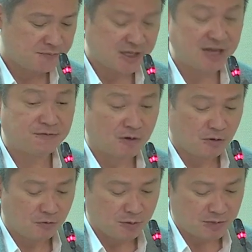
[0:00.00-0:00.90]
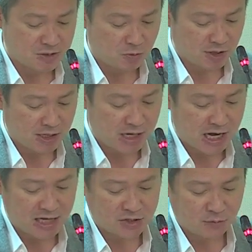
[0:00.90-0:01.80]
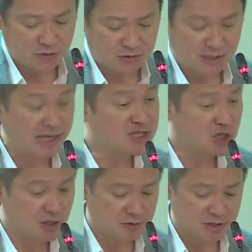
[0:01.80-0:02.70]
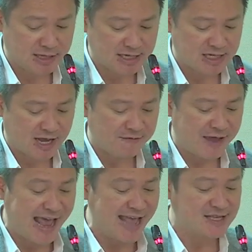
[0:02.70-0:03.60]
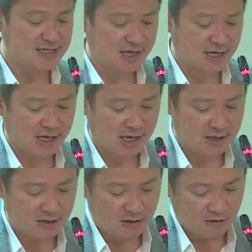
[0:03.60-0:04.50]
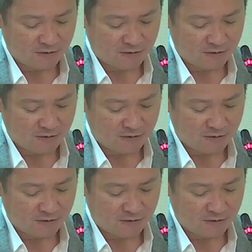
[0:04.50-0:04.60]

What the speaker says: Therefore, we must work hard to build the next generation SAF and stay ahead